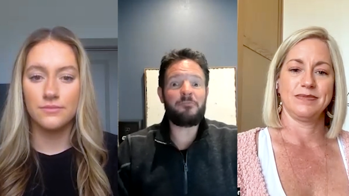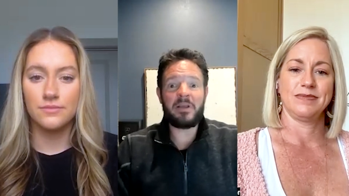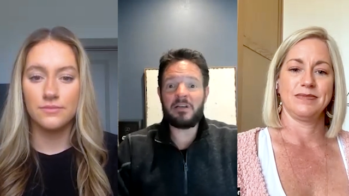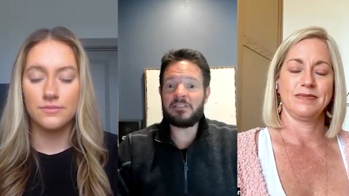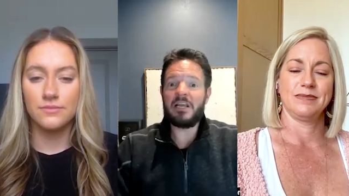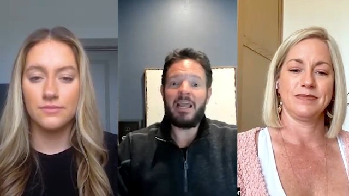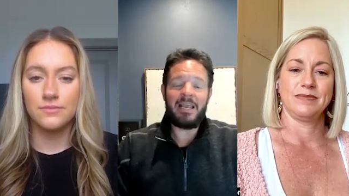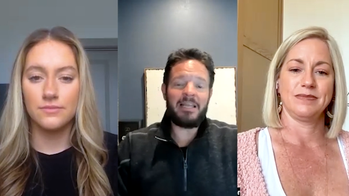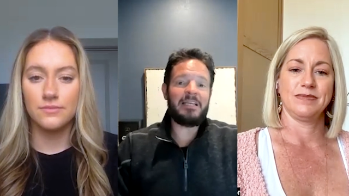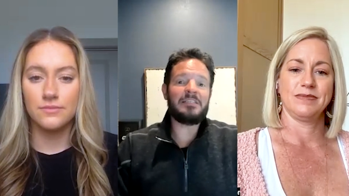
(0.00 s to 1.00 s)
Speaker 1: because
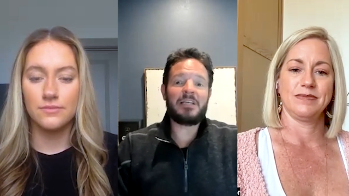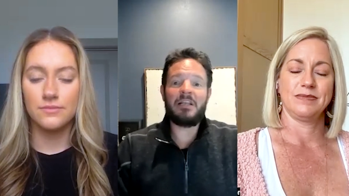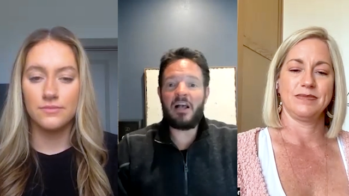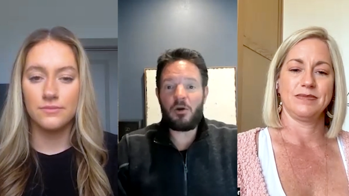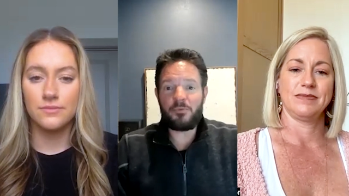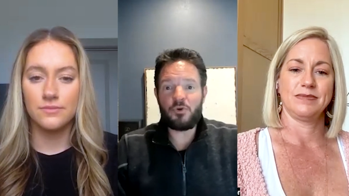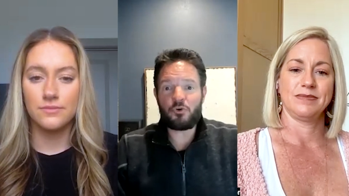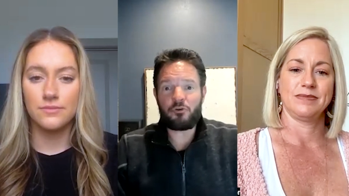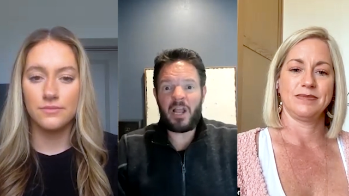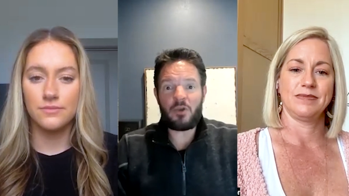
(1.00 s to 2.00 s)
it is going to help you
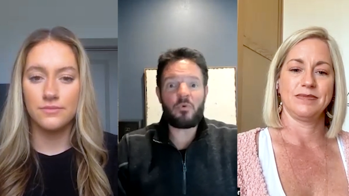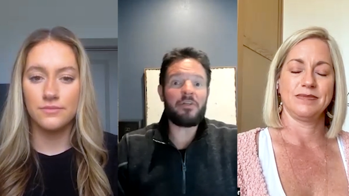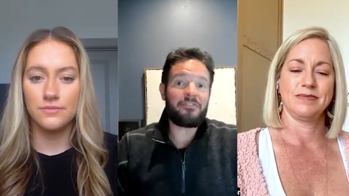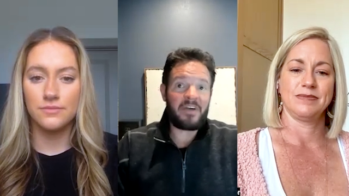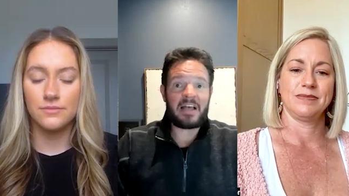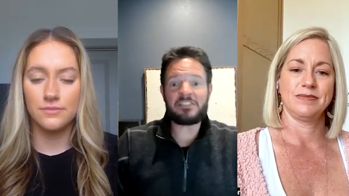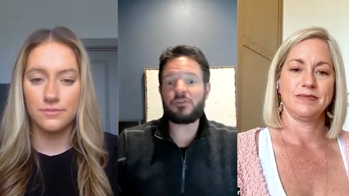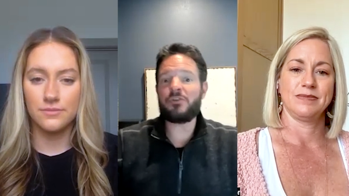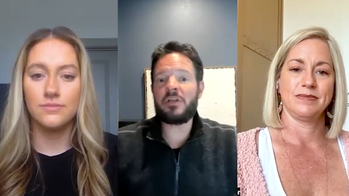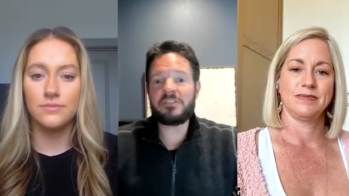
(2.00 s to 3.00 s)
create wealth faster
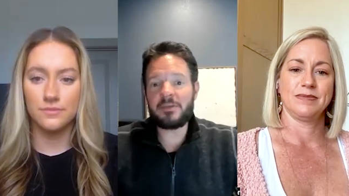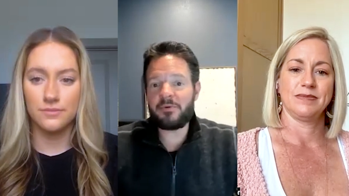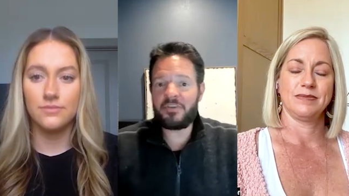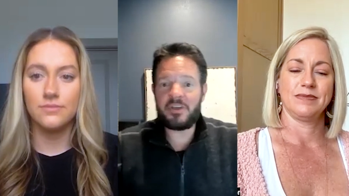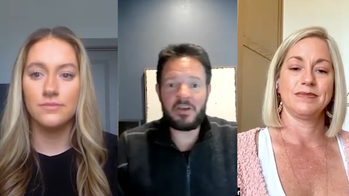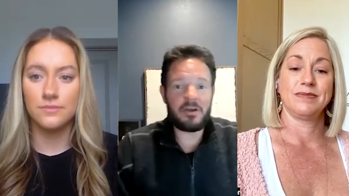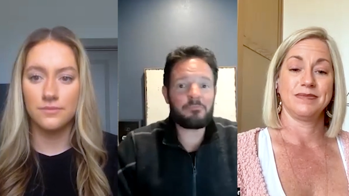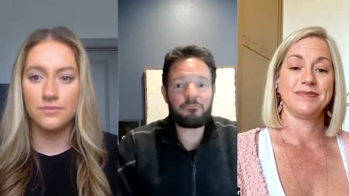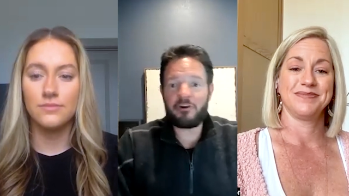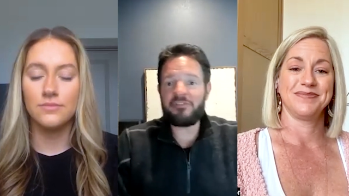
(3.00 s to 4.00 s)
than some of the uh,
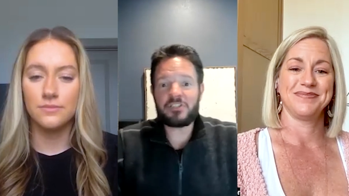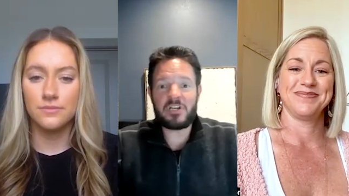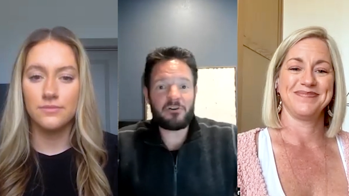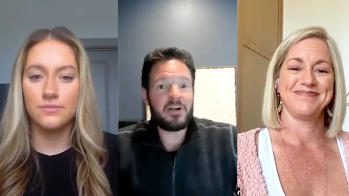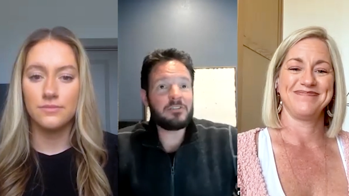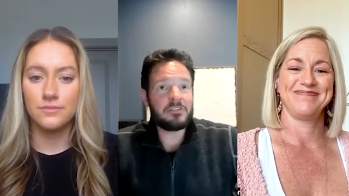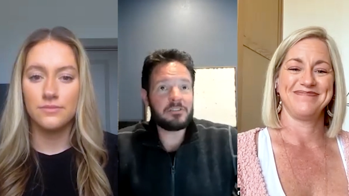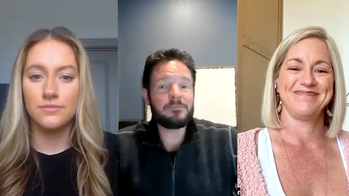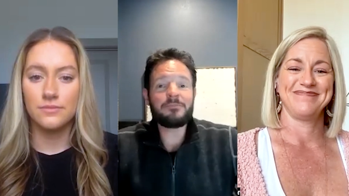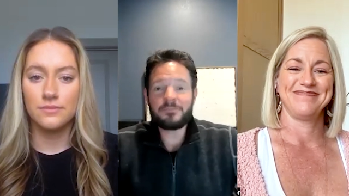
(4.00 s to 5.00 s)
previous generations.
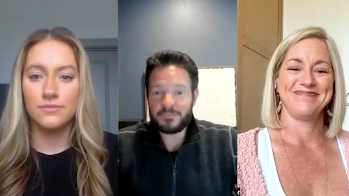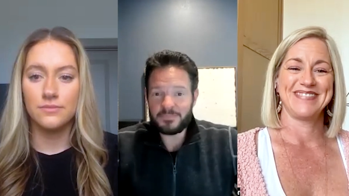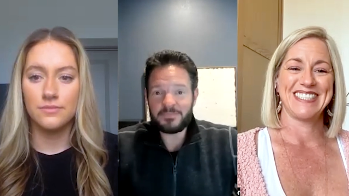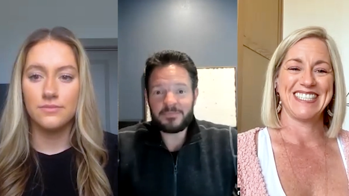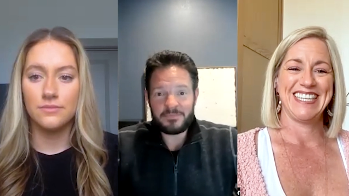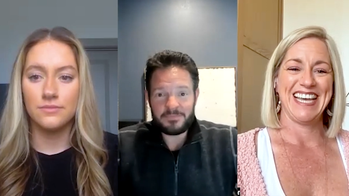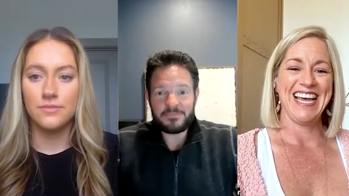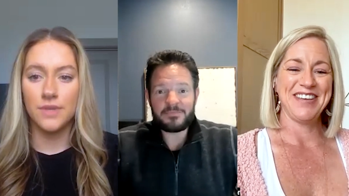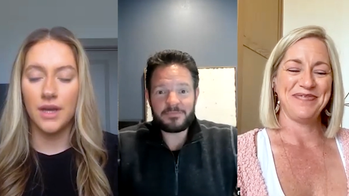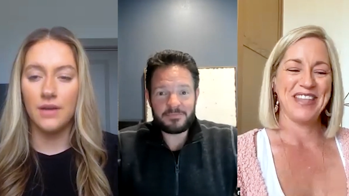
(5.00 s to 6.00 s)

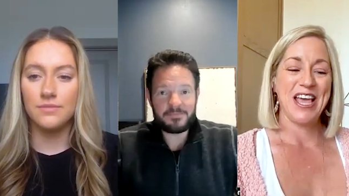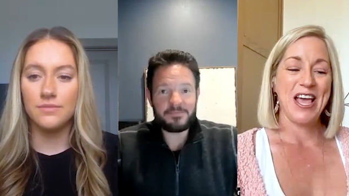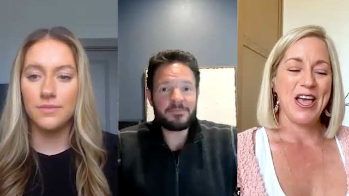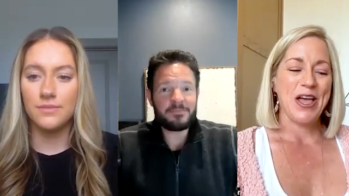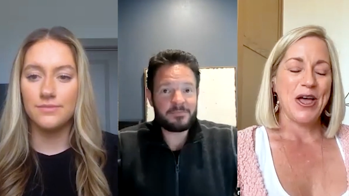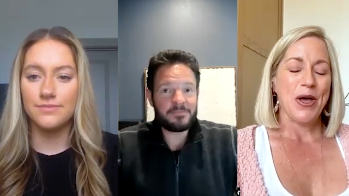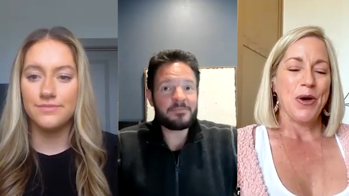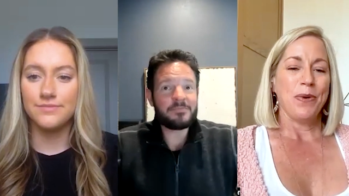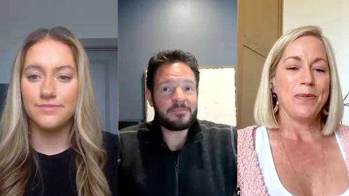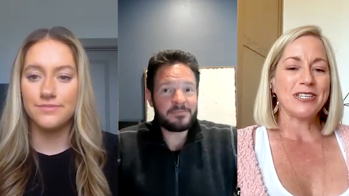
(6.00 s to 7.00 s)
Speaker 2: yeah. yeah.
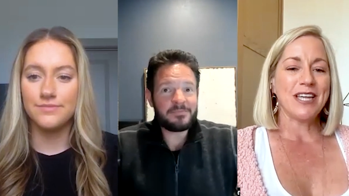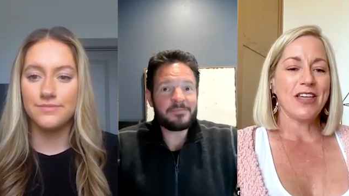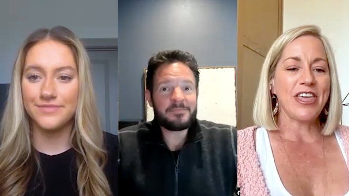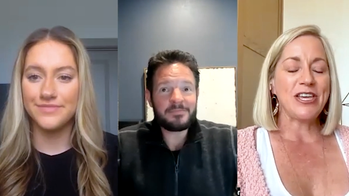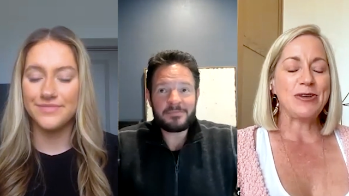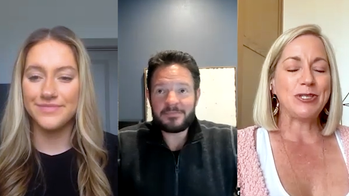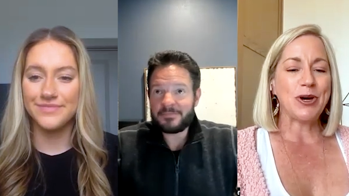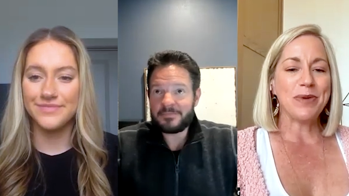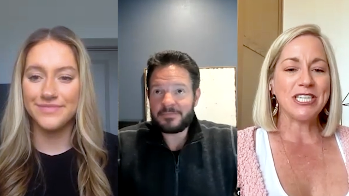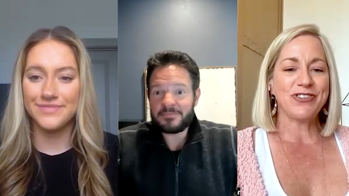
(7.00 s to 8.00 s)
Well, Marcel, thank you
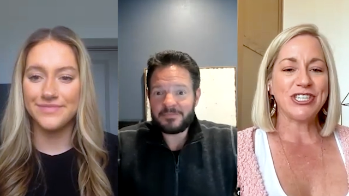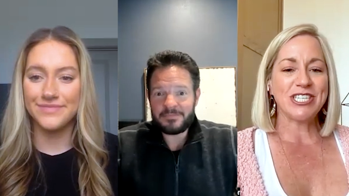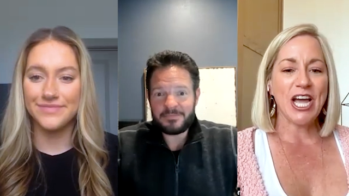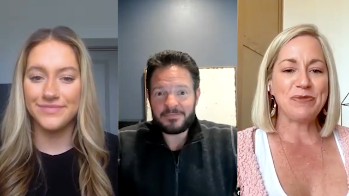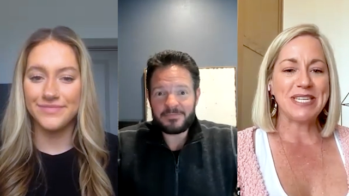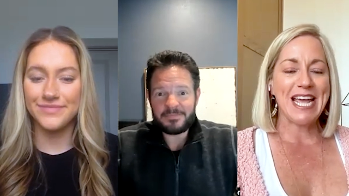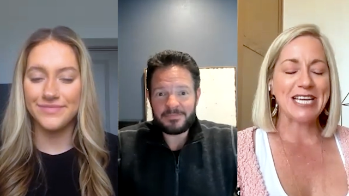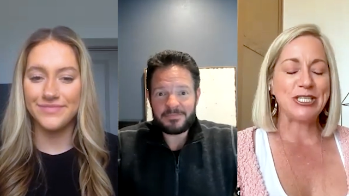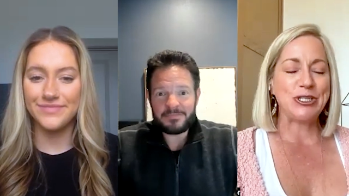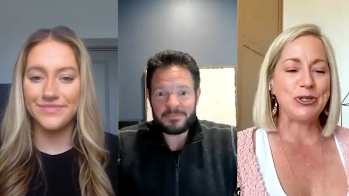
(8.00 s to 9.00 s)
so much for your time
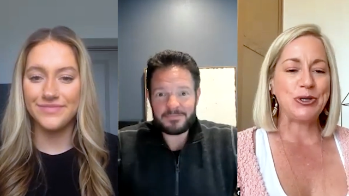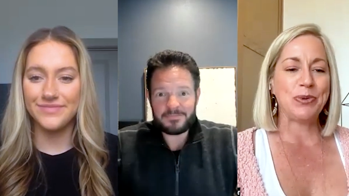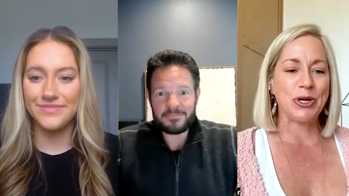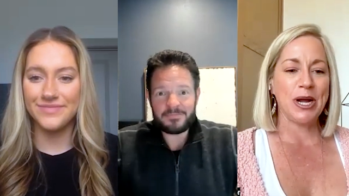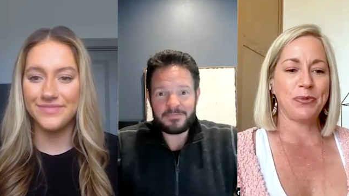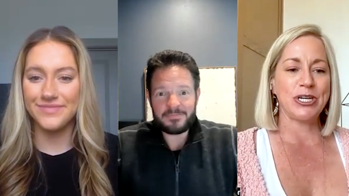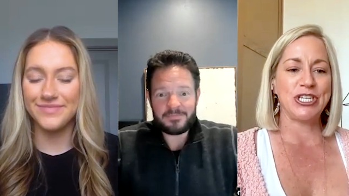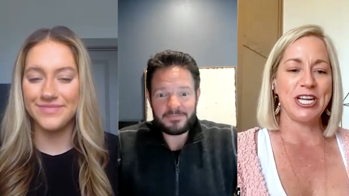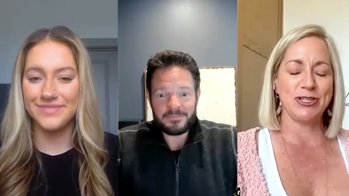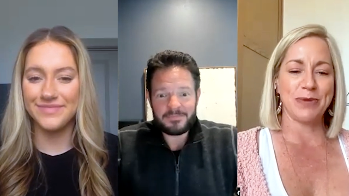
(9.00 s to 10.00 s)
today. I super
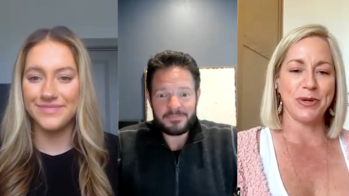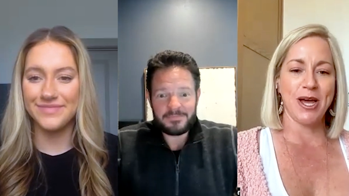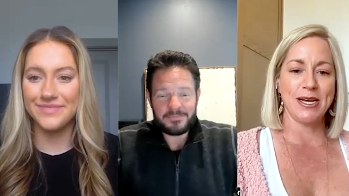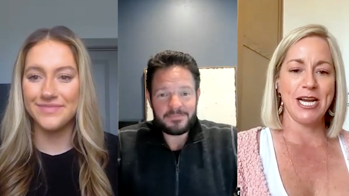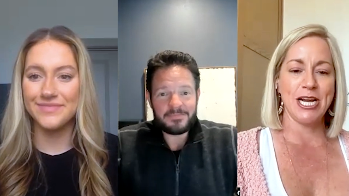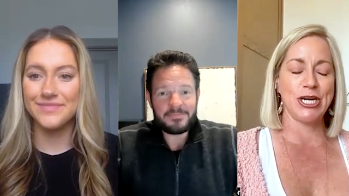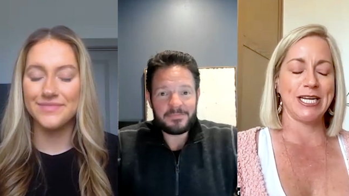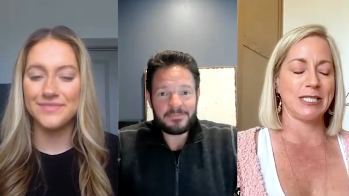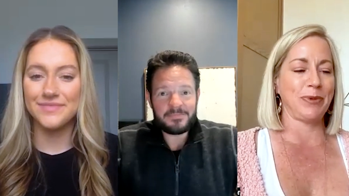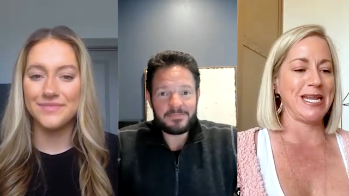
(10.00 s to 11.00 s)
appreciate you jumping on
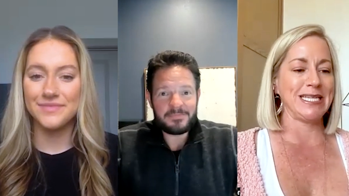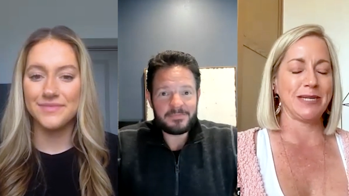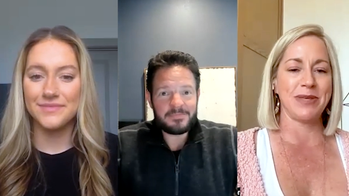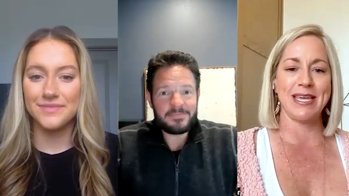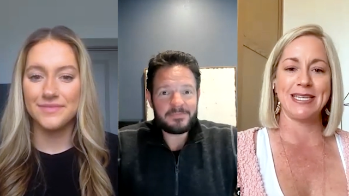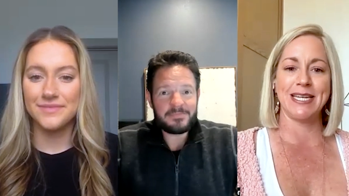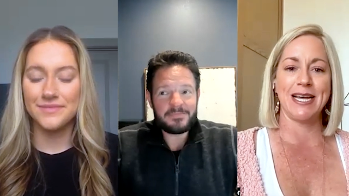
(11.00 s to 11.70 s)
here and explaining some of the